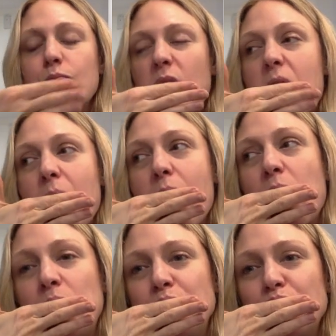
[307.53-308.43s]

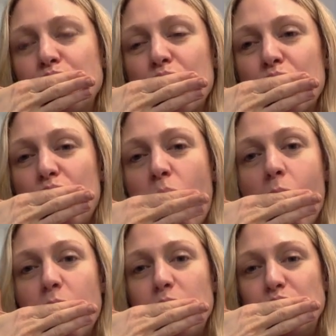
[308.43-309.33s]

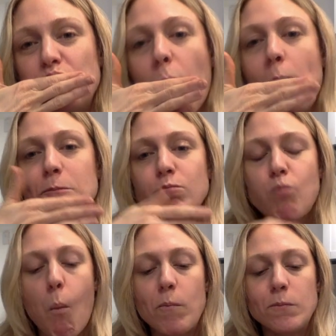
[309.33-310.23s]

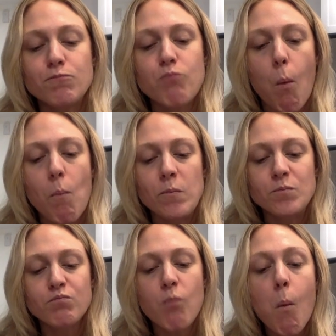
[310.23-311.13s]

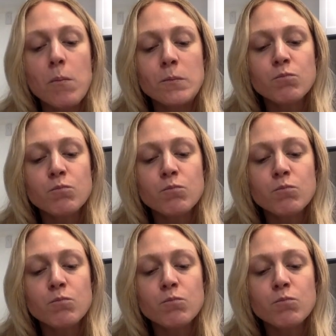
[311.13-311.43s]
No one is speaking in this clip.